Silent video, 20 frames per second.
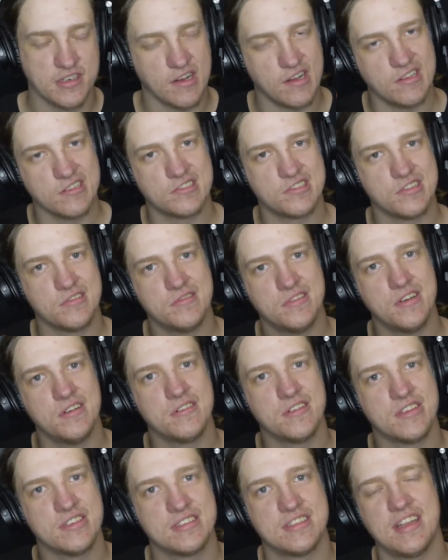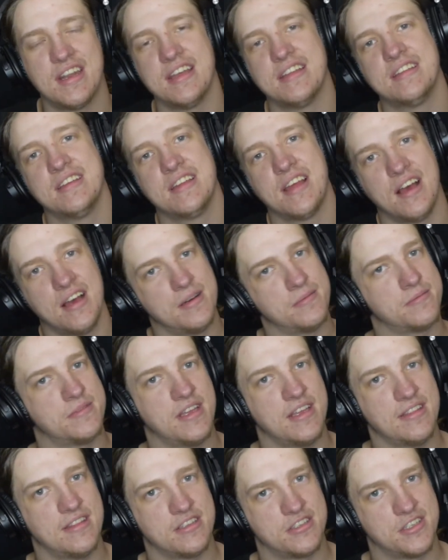Also notice that I did
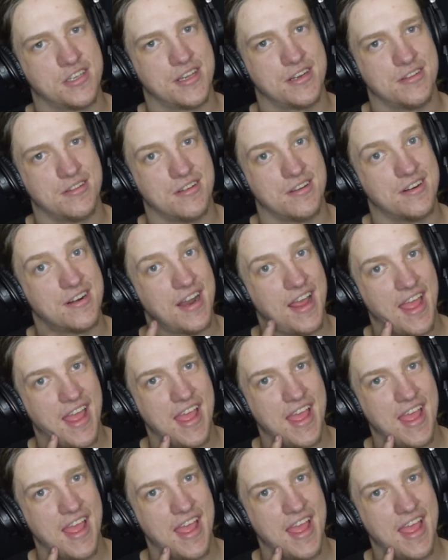update the channel art